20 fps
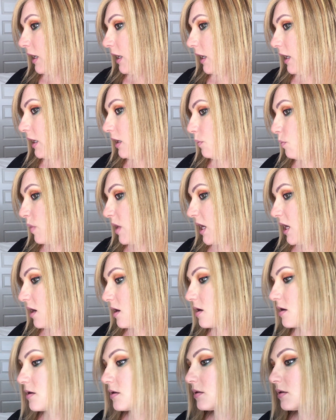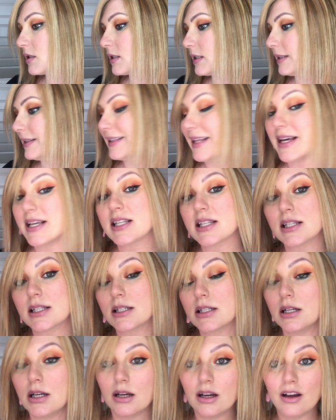It appears
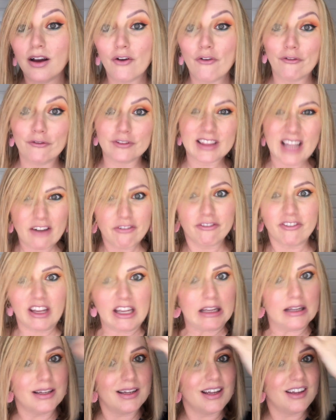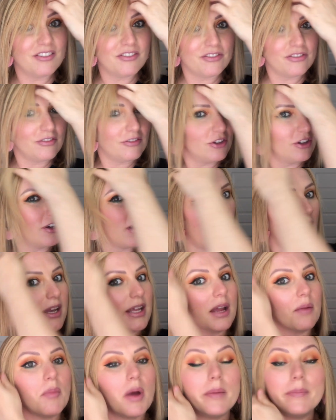less fluffy, if you kind of
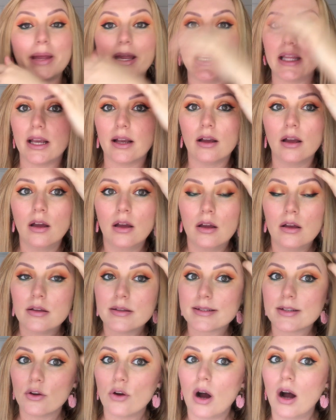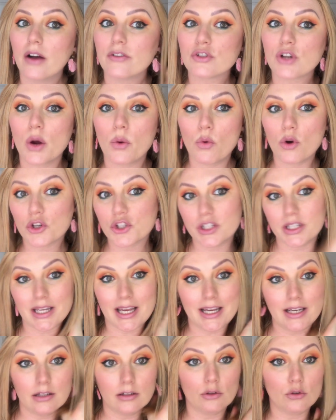get my meaning. So after I washed it,
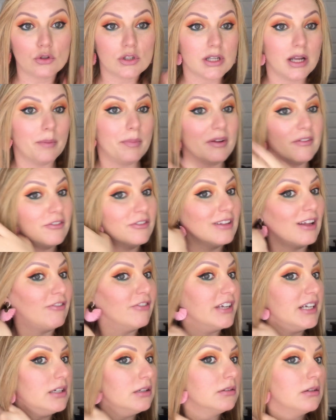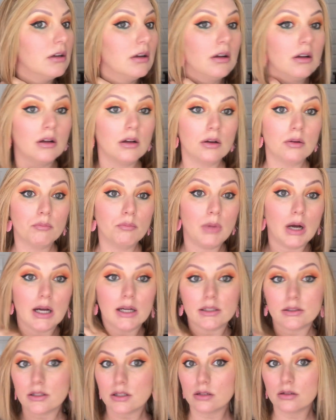it looked a bit fluffier,
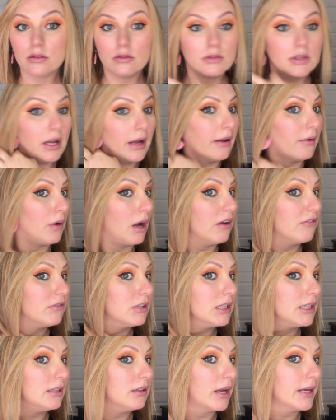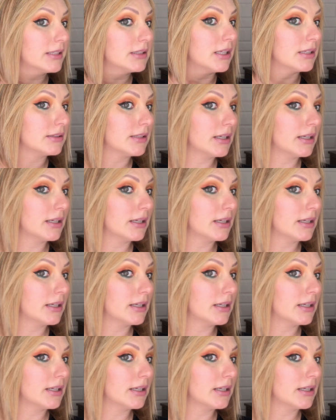but yeah, I really like that.